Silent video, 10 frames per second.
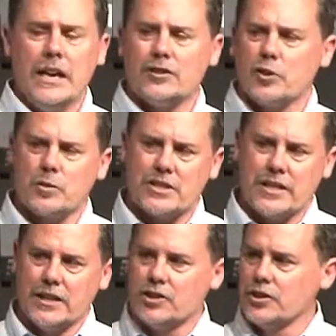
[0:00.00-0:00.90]
And so there
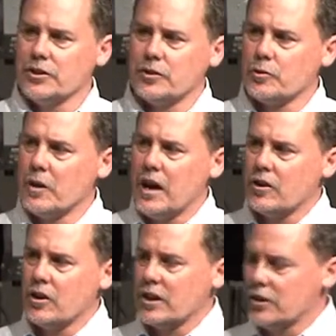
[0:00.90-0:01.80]
was tension
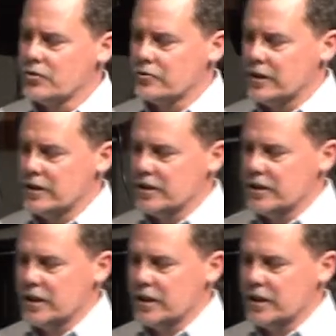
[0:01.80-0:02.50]
throughout our country.